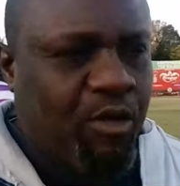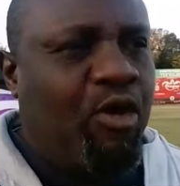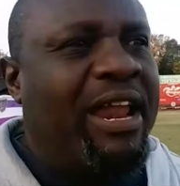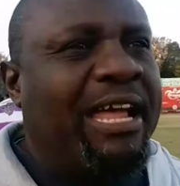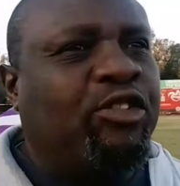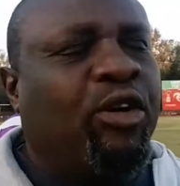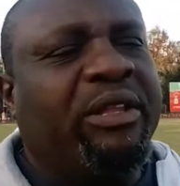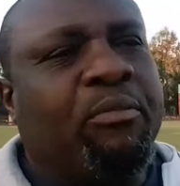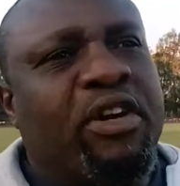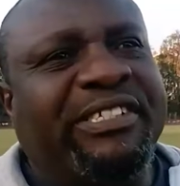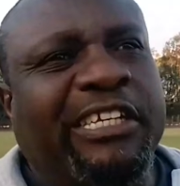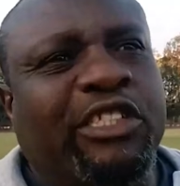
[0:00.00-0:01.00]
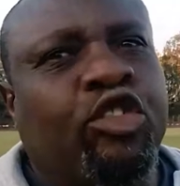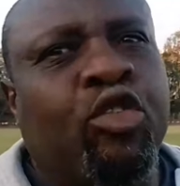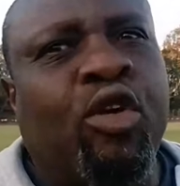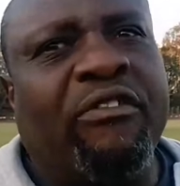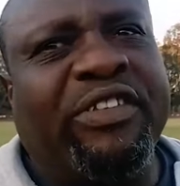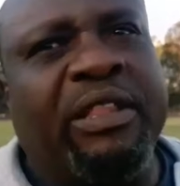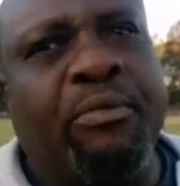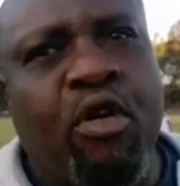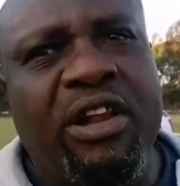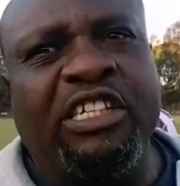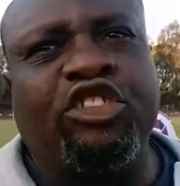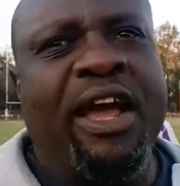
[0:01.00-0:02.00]
Well, I told the boys just to look after the
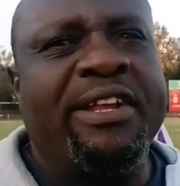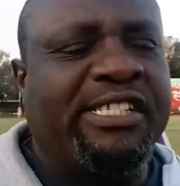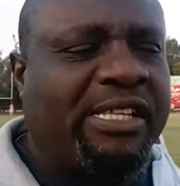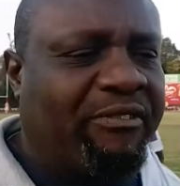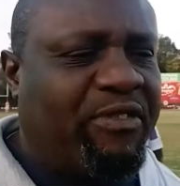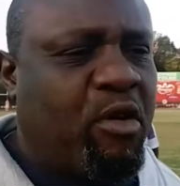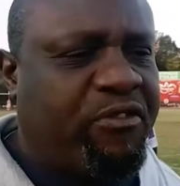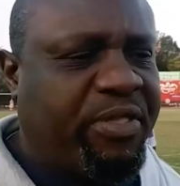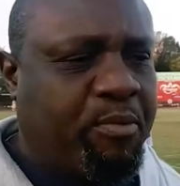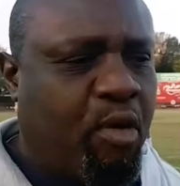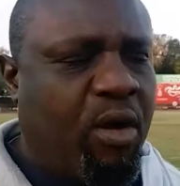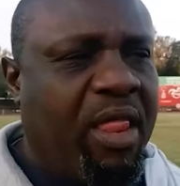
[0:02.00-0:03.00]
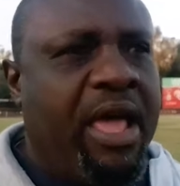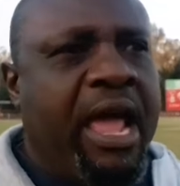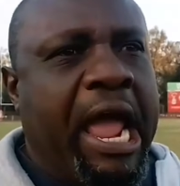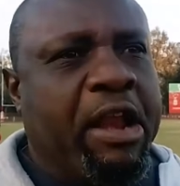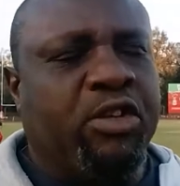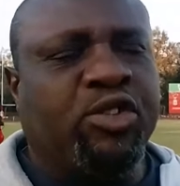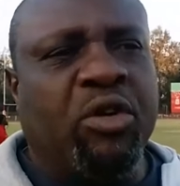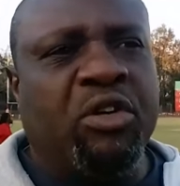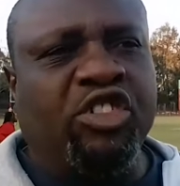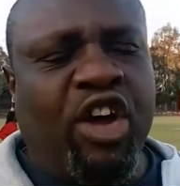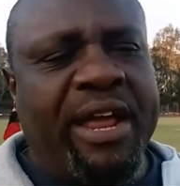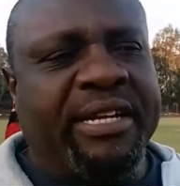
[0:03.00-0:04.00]
ball and try and starve them off the ball, and
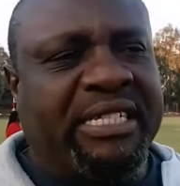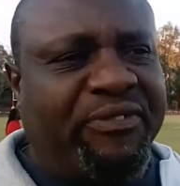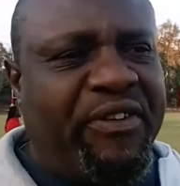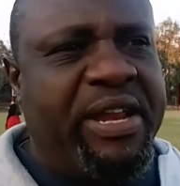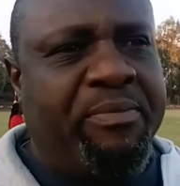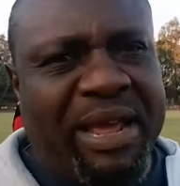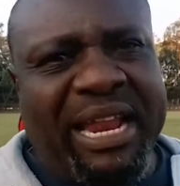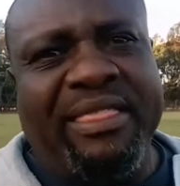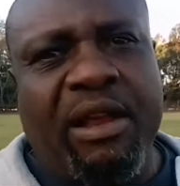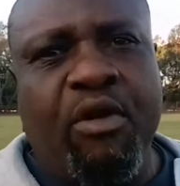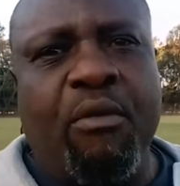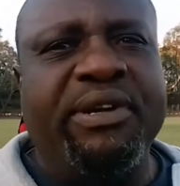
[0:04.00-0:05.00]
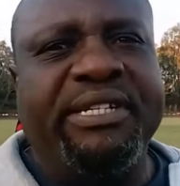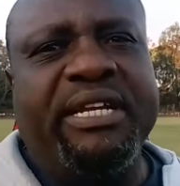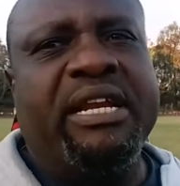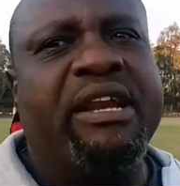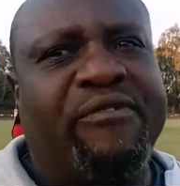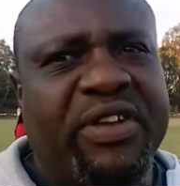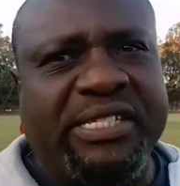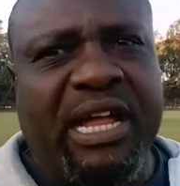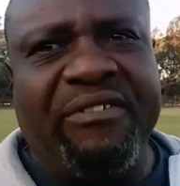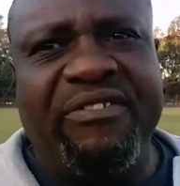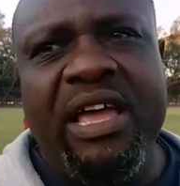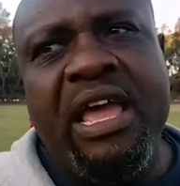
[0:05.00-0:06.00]
also try and defend better than what we did in the first
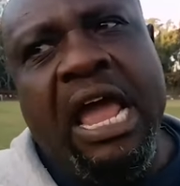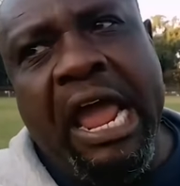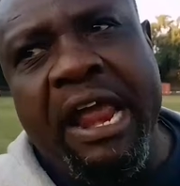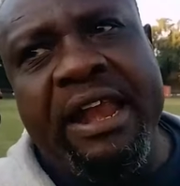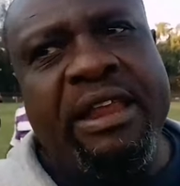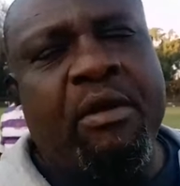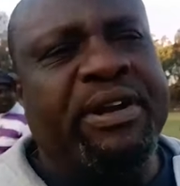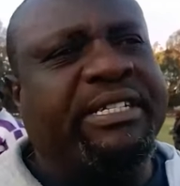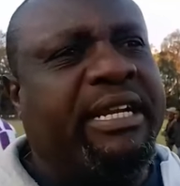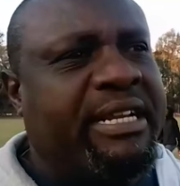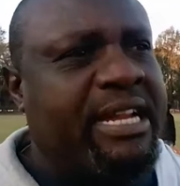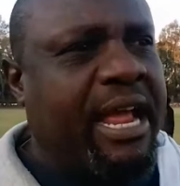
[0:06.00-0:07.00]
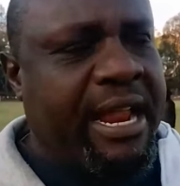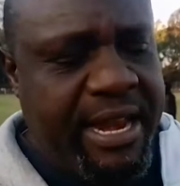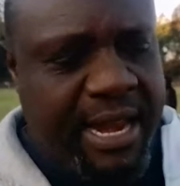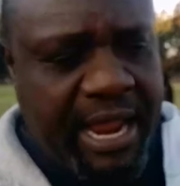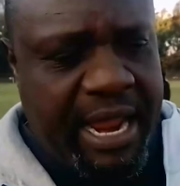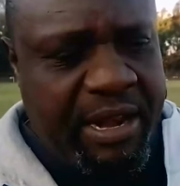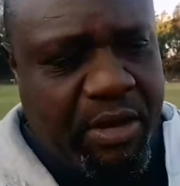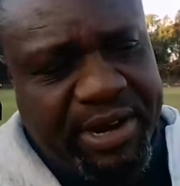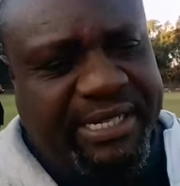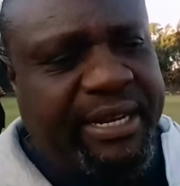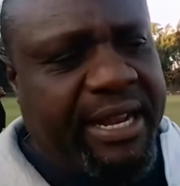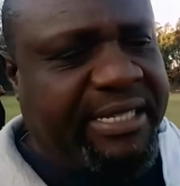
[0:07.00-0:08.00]
half. And they went and did
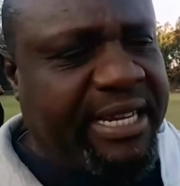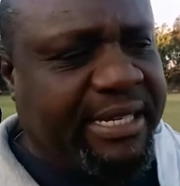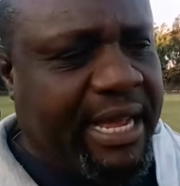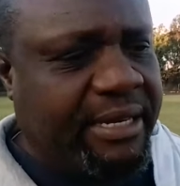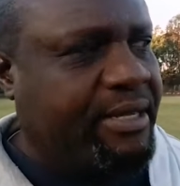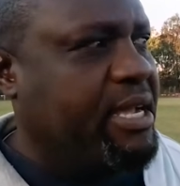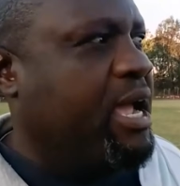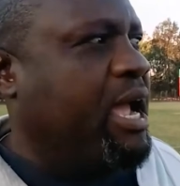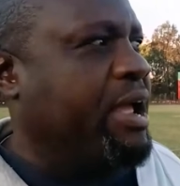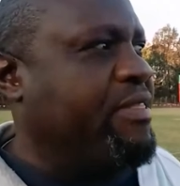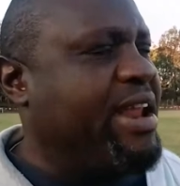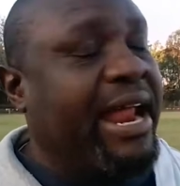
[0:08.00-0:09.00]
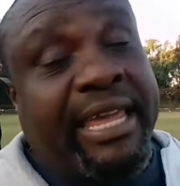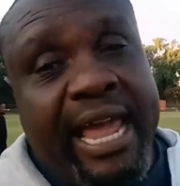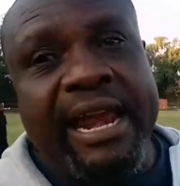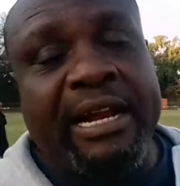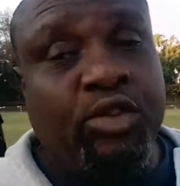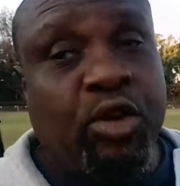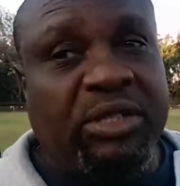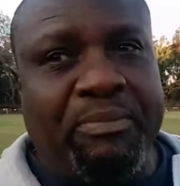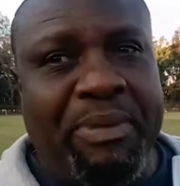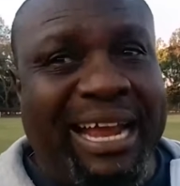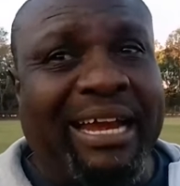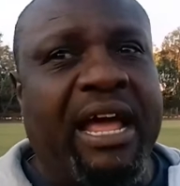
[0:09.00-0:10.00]
that. And then again, I told
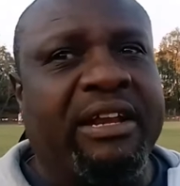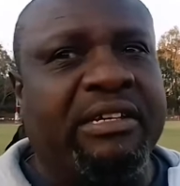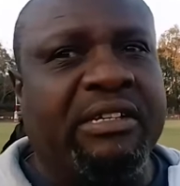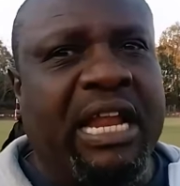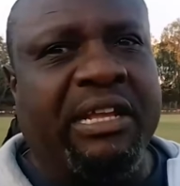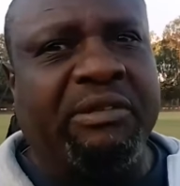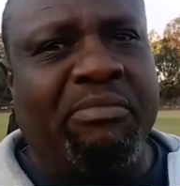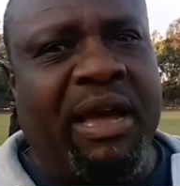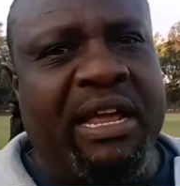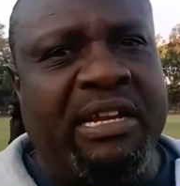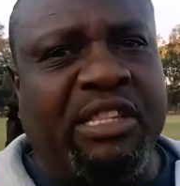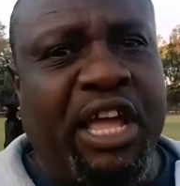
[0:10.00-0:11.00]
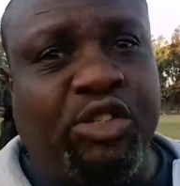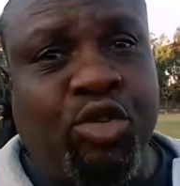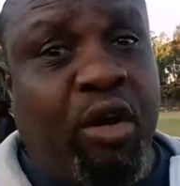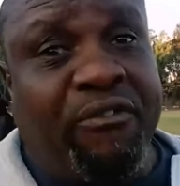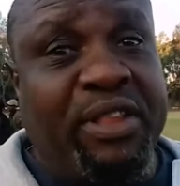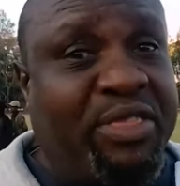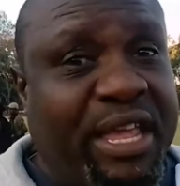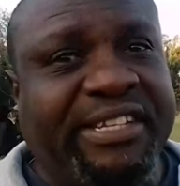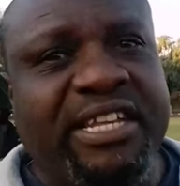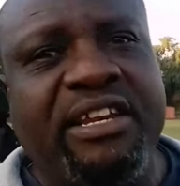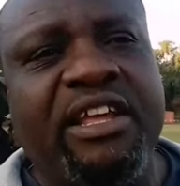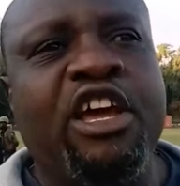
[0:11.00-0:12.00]
the backline, like by 12 and
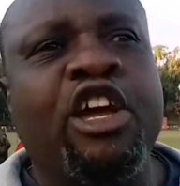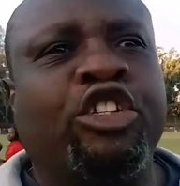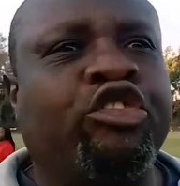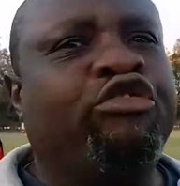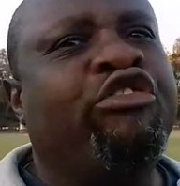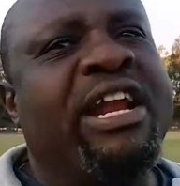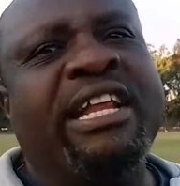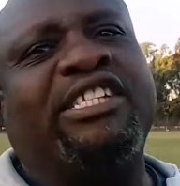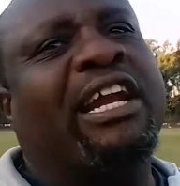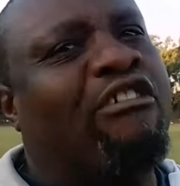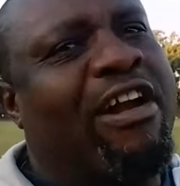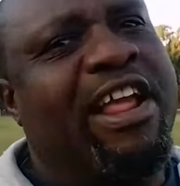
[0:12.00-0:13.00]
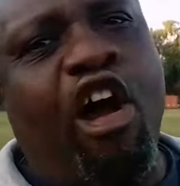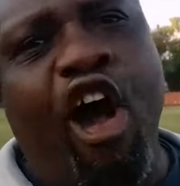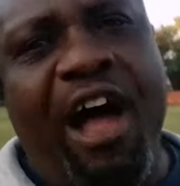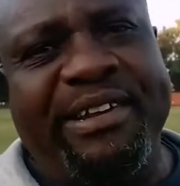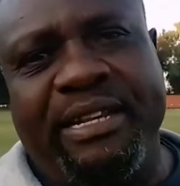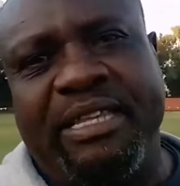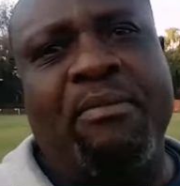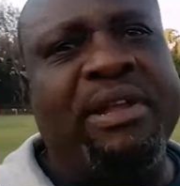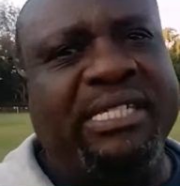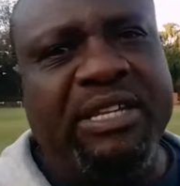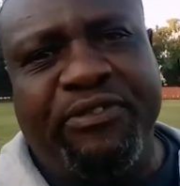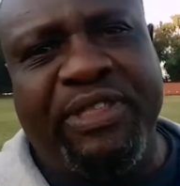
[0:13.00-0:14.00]
13, to really start running hard at them
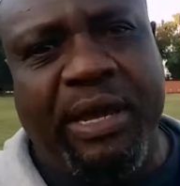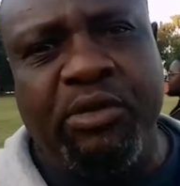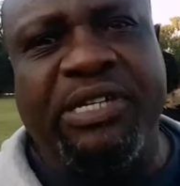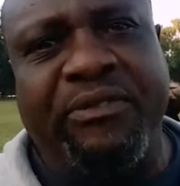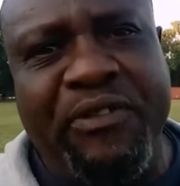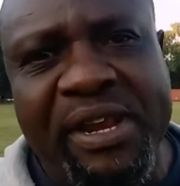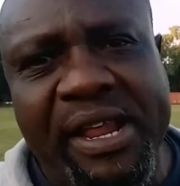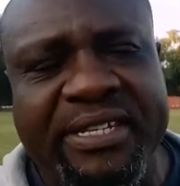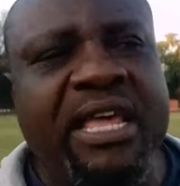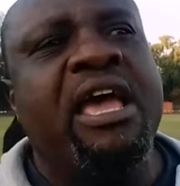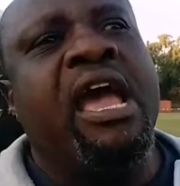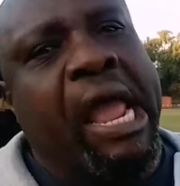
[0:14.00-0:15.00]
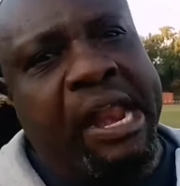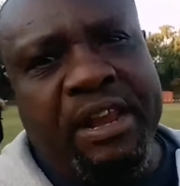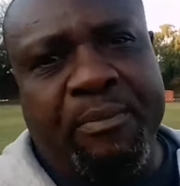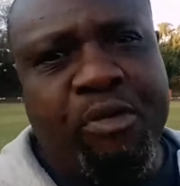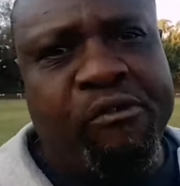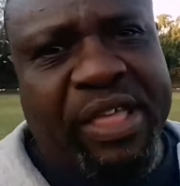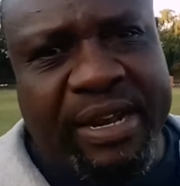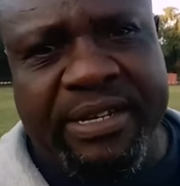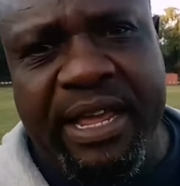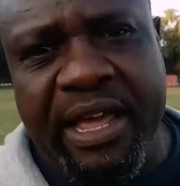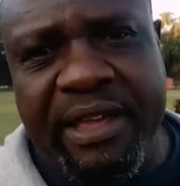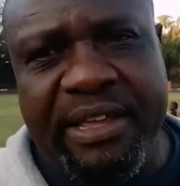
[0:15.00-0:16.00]
and see if they could defend us. And they proved
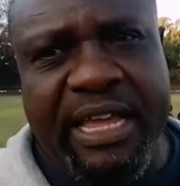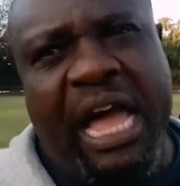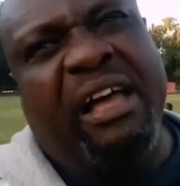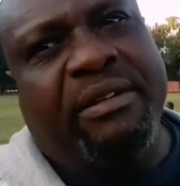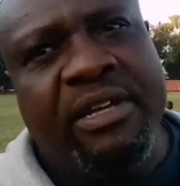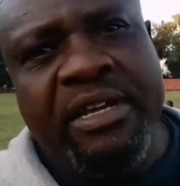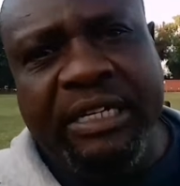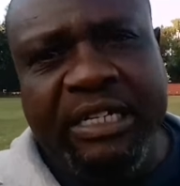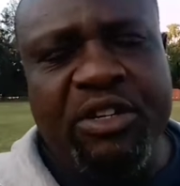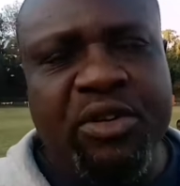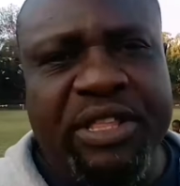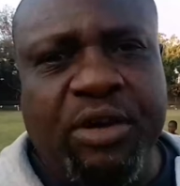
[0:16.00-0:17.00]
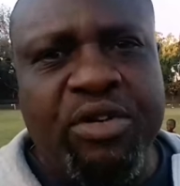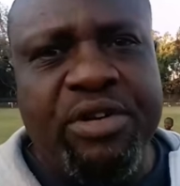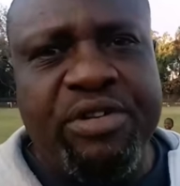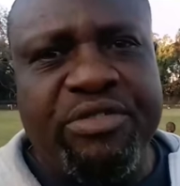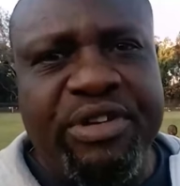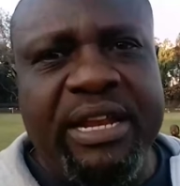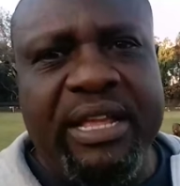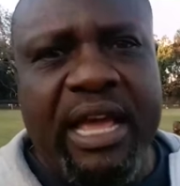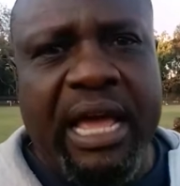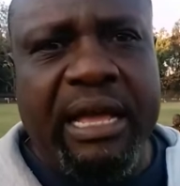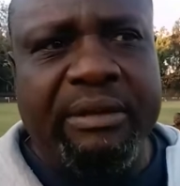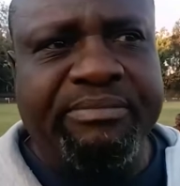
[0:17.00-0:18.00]
that, they couldn't really
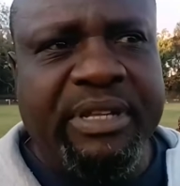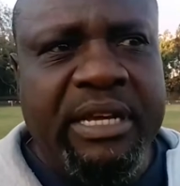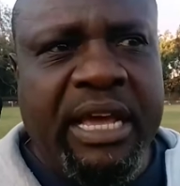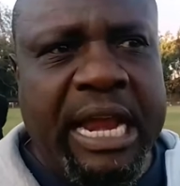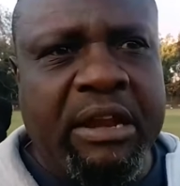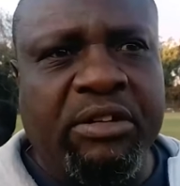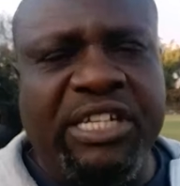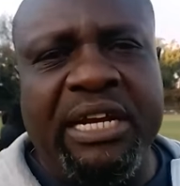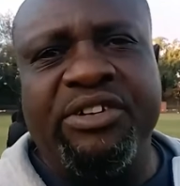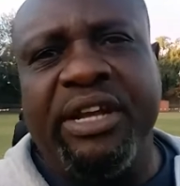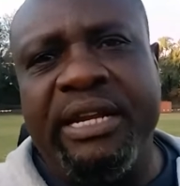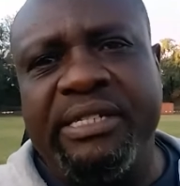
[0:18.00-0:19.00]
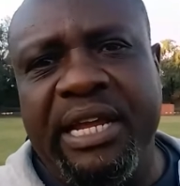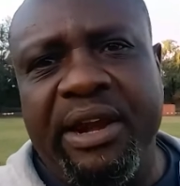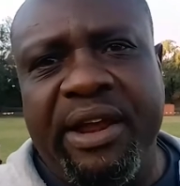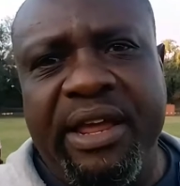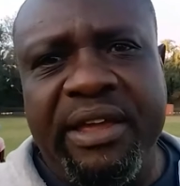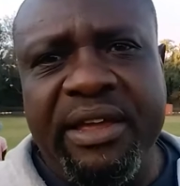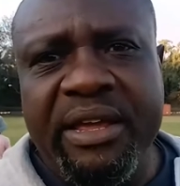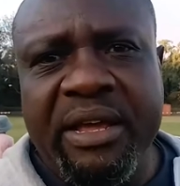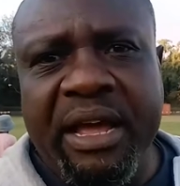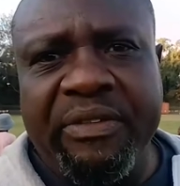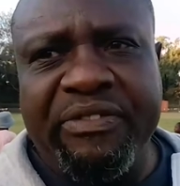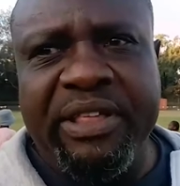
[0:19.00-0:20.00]
handle Cedric and Derek.
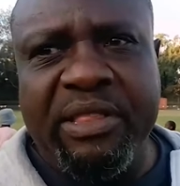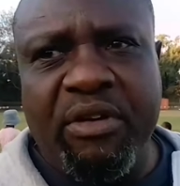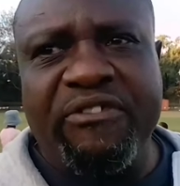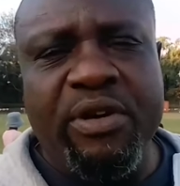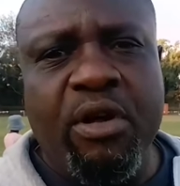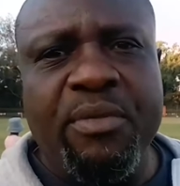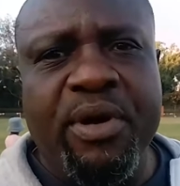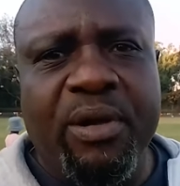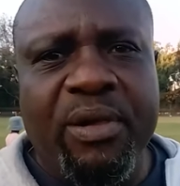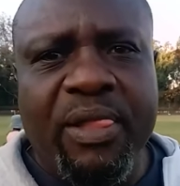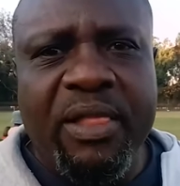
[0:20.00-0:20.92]
I think they were phenomenal.